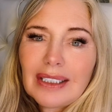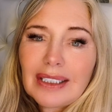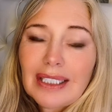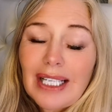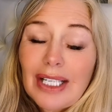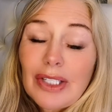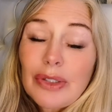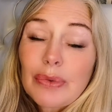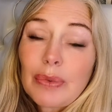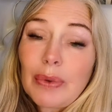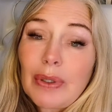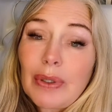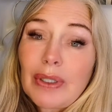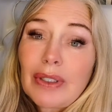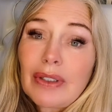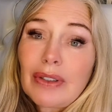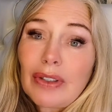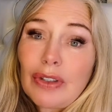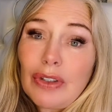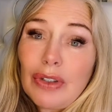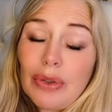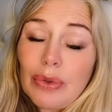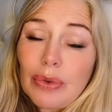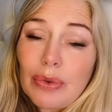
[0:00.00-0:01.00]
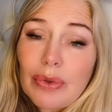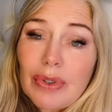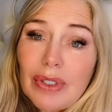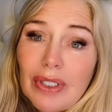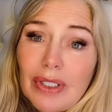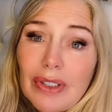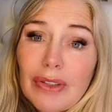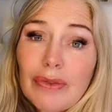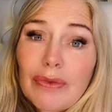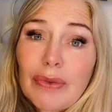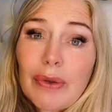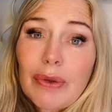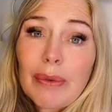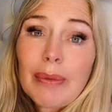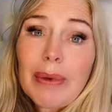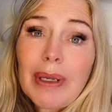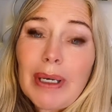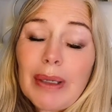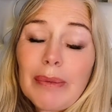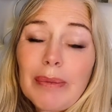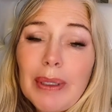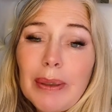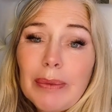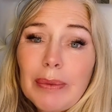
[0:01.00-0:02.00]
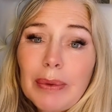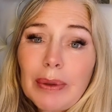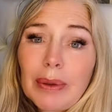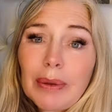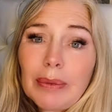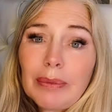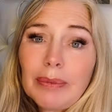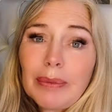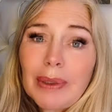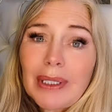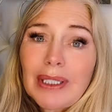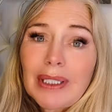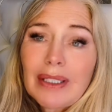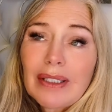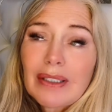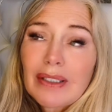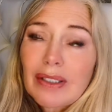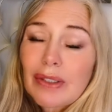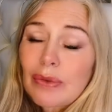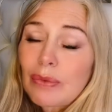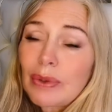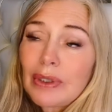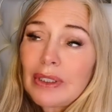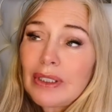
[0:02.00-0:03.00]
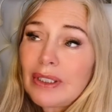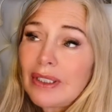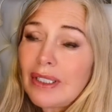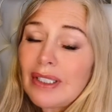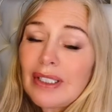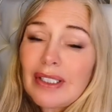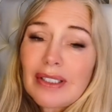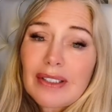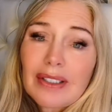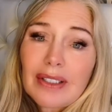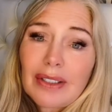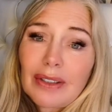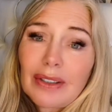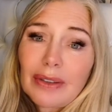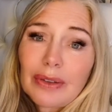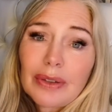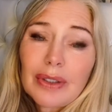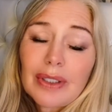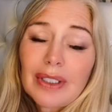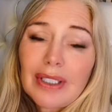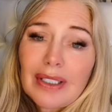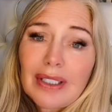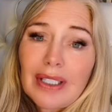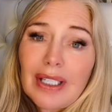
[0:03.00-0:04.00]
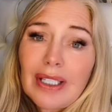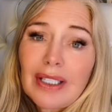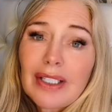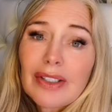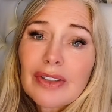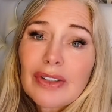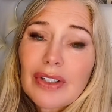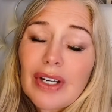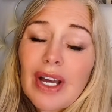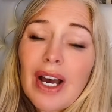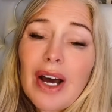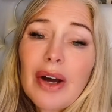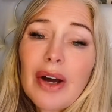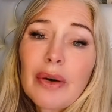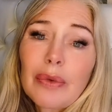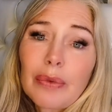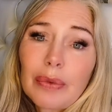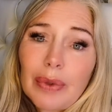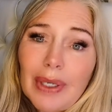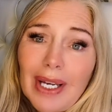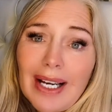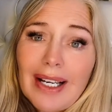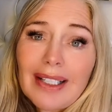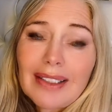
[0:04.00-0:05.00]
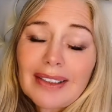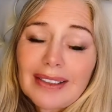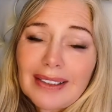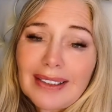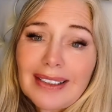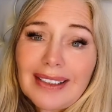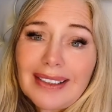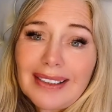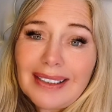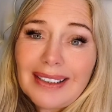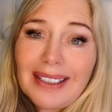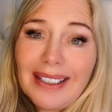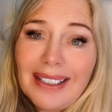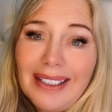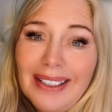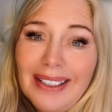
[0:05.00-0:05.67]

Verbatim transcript: that's what the news is for many people because it really isn't it, it is not reality